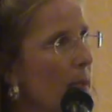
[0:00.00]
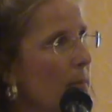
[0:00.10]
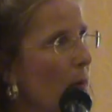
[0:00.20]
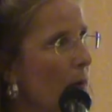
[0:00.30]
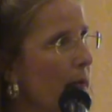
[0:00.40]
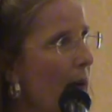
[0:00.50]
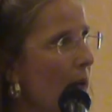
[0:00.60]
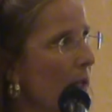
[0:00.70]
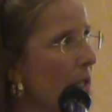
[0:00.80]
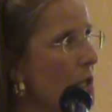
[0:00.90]
bit more
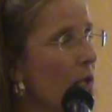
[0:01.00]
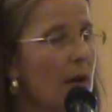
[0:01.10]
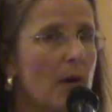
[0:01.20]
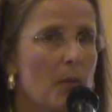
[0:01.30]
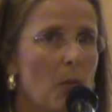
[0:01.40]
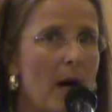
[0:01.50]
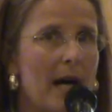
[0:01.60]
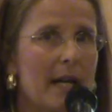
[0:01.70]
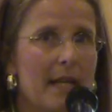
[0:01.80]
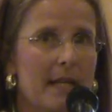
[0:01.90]
knowledge on
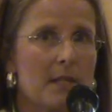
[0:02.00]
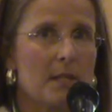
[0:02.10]
why that